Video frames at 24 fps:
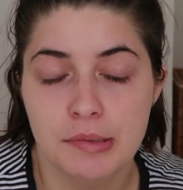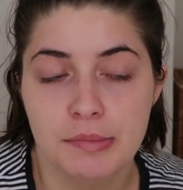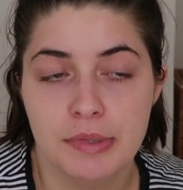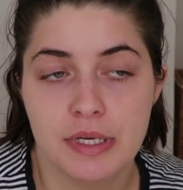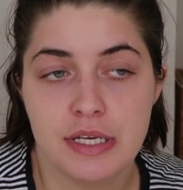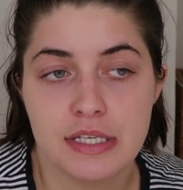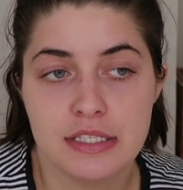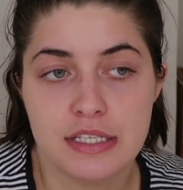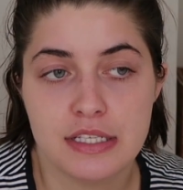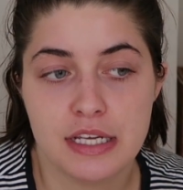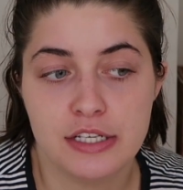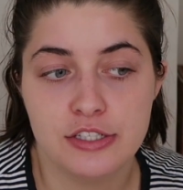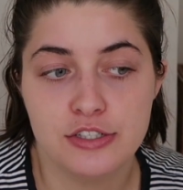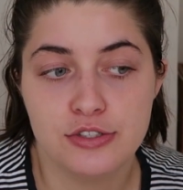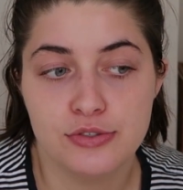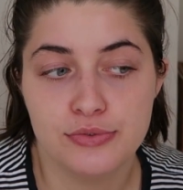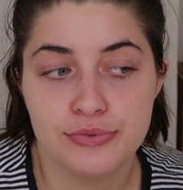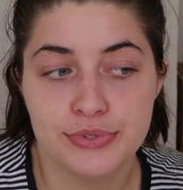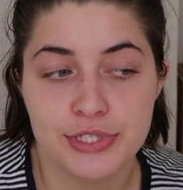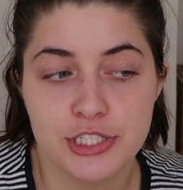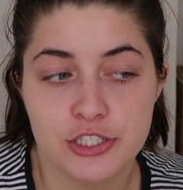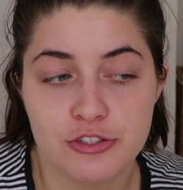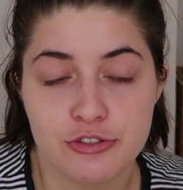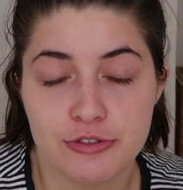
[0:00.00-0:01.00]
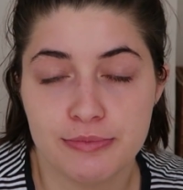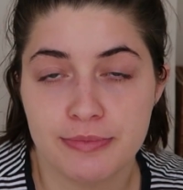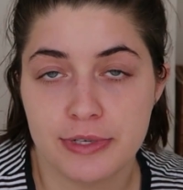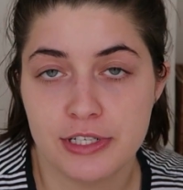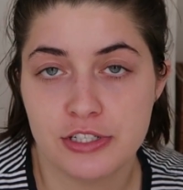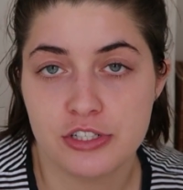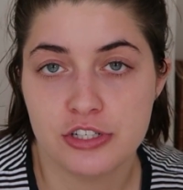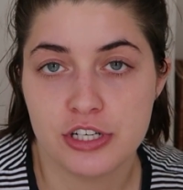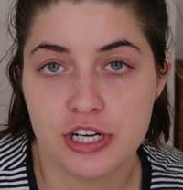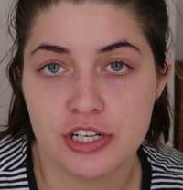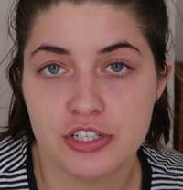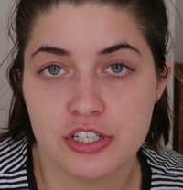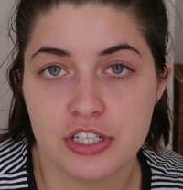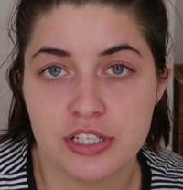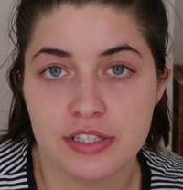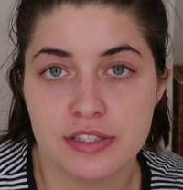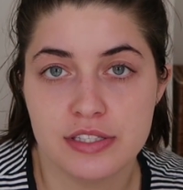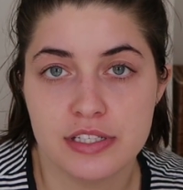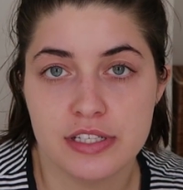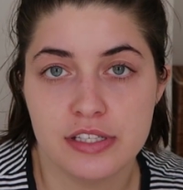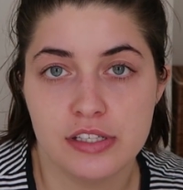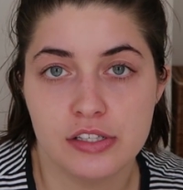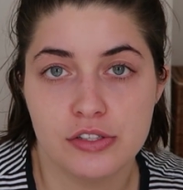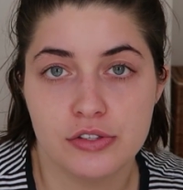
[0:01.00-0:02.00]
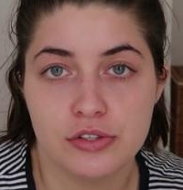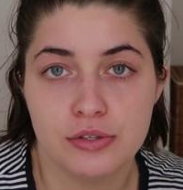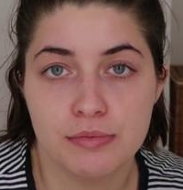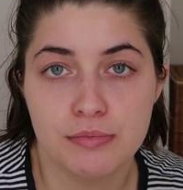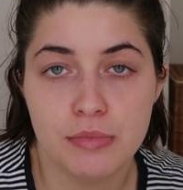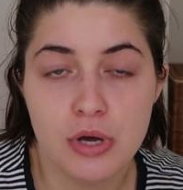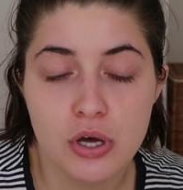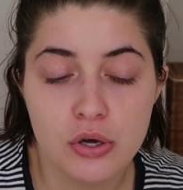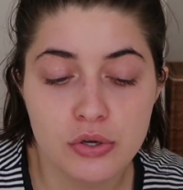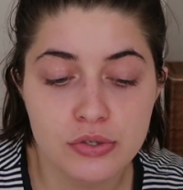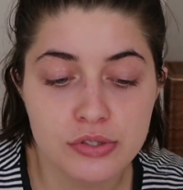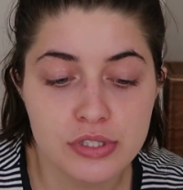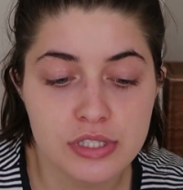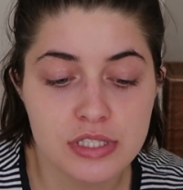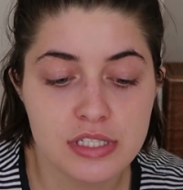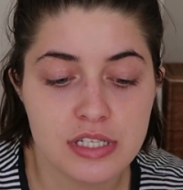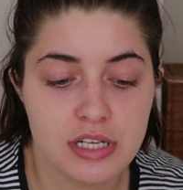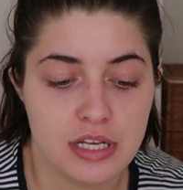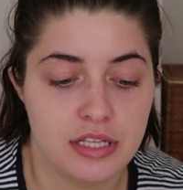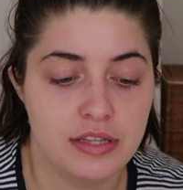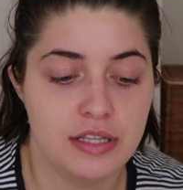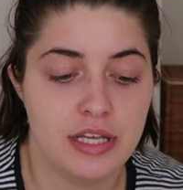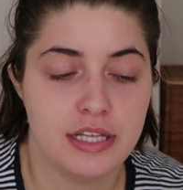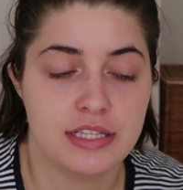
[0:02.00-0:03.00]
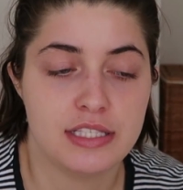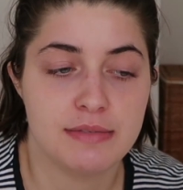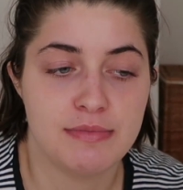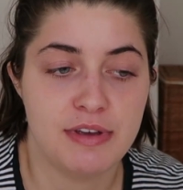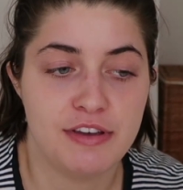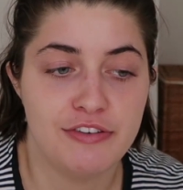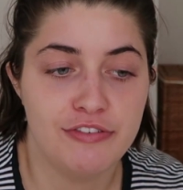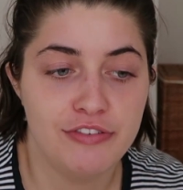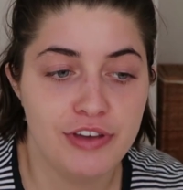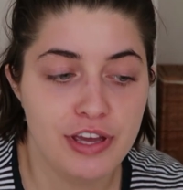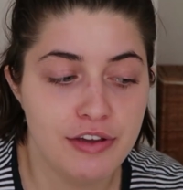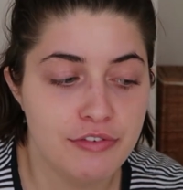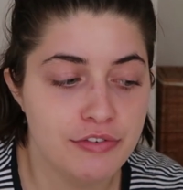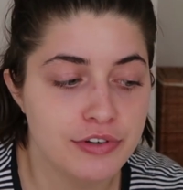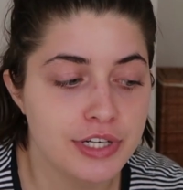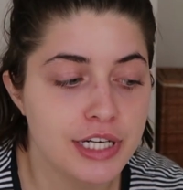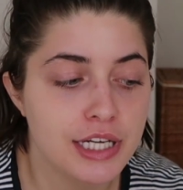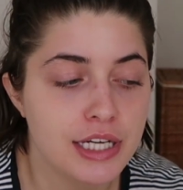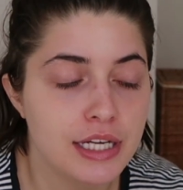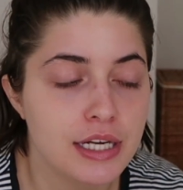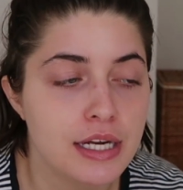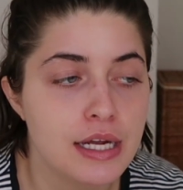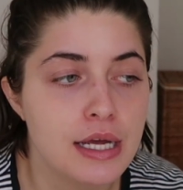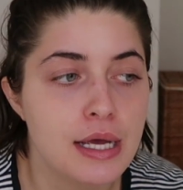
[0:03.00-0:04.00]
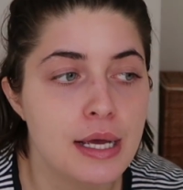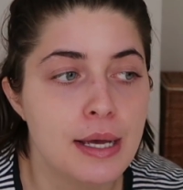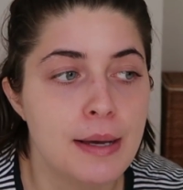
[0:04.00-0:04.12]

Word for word: because I do reach for my stretch concealer the most. That's my favorite.